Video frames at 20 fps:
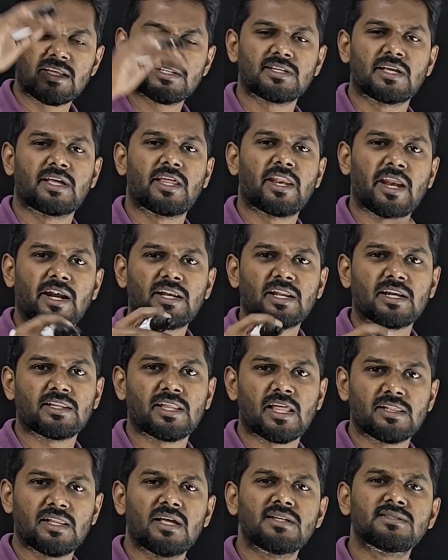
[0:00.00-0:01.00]
is greater
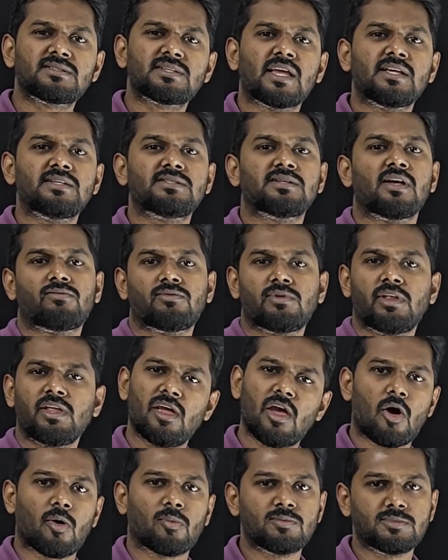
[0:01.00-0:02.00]
than the size of
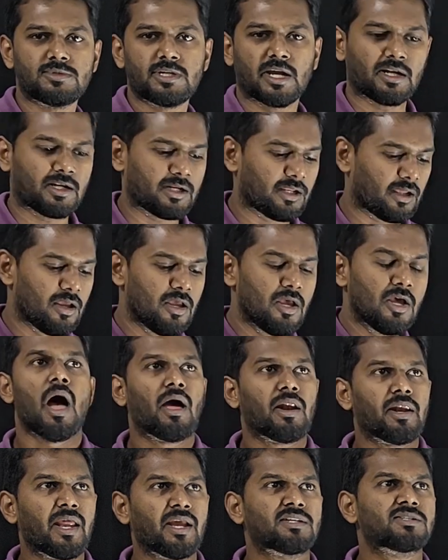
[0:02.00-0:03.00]
the object.
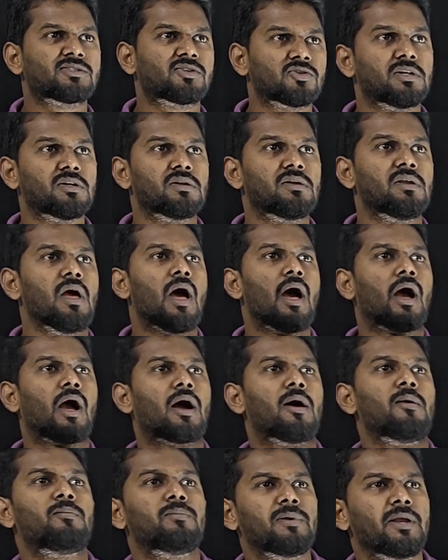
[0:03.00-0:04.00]
Our next question,
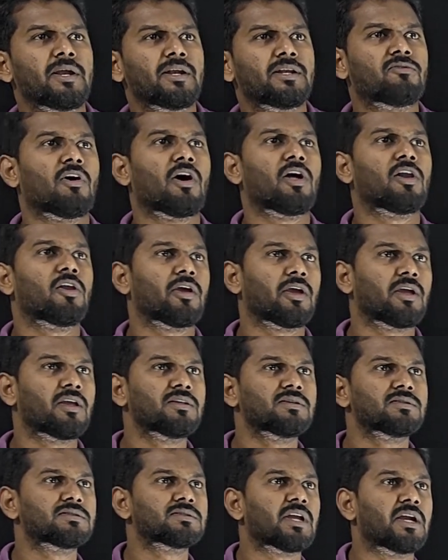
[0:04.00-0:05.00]
complete the
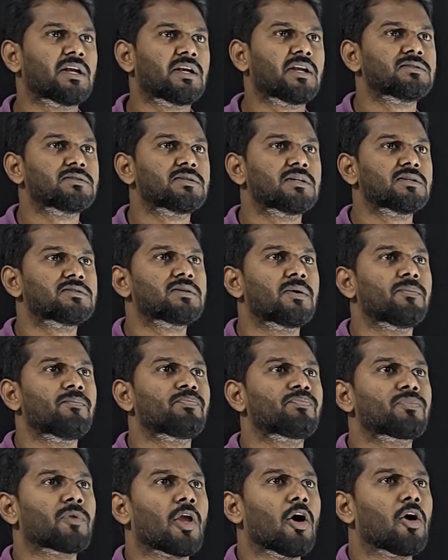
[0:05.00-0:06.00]
following sentences.
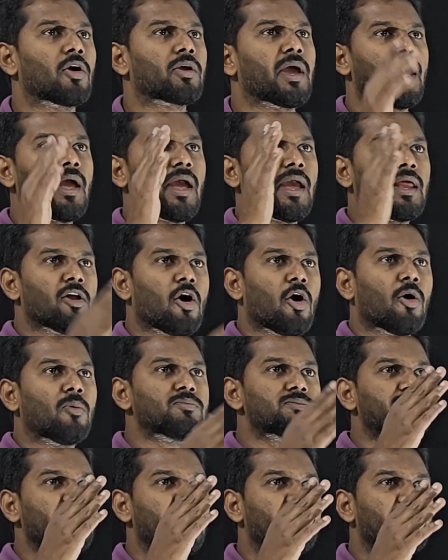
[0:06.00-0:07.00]
Okay, an
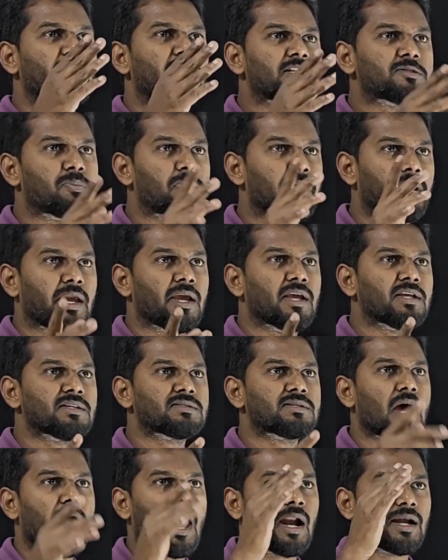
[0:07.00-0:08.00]
object is
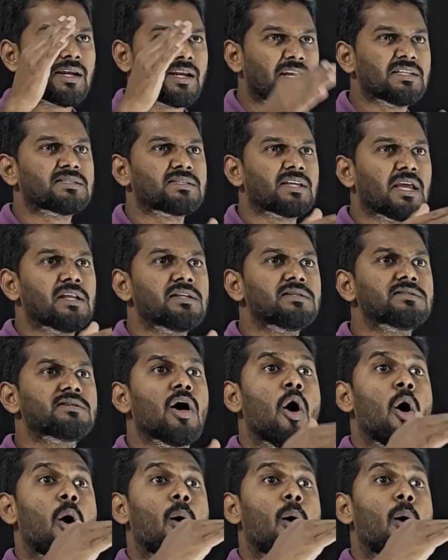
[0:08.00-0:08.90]
placed at a distance